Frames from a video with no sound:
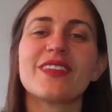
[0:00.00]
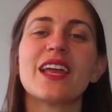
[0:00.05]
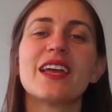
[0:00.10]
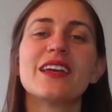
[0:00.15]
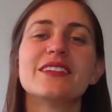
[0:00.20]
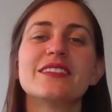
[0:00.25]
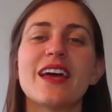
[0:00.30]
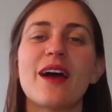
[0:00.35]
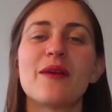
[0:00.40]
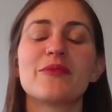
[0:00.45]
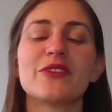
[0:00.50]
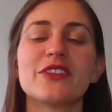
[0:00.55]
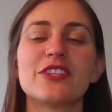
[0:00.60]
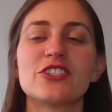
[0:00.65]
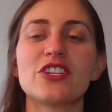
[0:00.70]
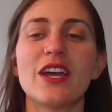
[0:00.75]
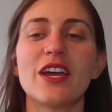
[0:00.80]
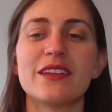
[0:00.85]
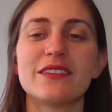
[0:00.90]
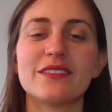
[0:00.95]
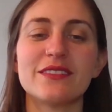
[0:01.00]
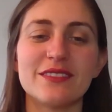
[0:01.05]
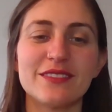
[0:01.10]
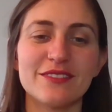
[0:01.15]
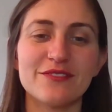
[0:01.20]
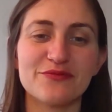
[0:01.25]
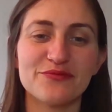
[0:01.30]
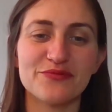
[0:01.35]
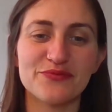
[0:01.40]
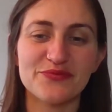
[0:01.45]
Tapping the chest.
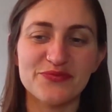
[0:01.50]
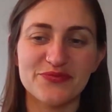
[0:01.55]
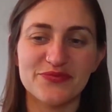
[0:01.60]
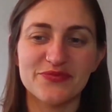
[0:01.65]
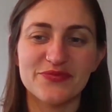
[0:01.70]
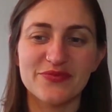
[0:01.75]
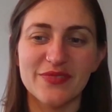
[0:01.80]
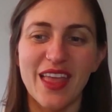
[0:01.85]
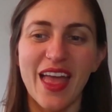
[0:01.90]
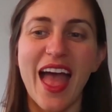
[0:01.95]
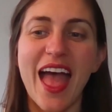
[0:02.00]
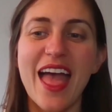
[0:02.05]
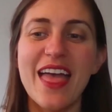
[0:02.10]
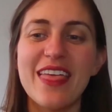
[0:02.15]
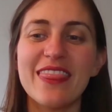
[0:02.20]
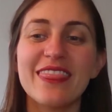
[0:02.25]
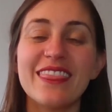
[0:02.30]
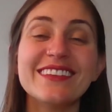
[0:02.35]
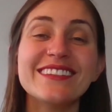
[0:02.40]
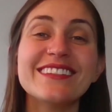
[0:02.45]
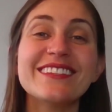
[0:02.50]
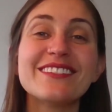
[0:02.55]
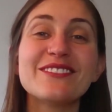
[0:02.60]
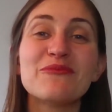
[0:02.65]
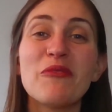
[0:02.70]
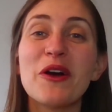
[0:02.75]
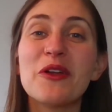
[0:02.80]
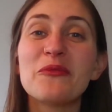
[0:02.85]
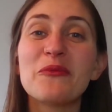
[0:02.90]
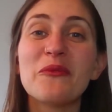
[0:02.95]
And this is
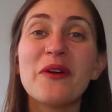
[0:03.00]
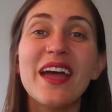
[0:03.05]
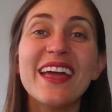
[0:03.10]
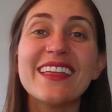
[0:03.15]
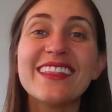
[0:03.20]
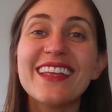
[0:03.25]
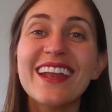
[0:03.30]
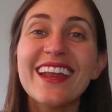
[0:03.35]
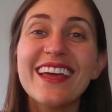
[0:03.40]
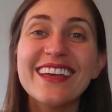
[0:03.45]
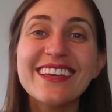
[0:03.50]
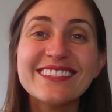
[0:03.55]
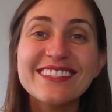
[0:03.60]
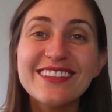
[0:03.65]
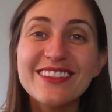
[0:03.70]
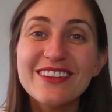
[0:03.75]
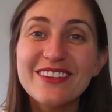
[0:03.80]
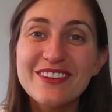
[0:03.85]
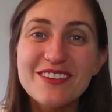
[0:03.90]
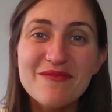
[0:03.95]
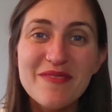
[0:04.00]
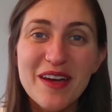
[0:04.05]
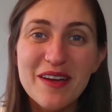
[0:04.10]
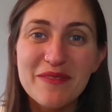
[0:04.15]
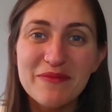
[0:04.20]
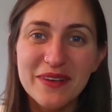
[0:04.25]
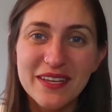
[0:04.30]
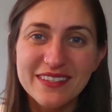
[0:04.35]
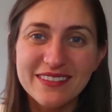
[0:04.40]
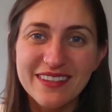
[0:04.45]
one way that I get to learn about
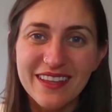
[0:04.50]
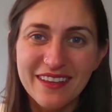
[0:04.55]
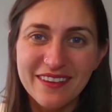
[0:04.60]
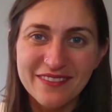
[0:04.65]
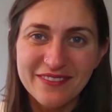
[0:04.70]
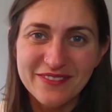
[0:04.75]
myself.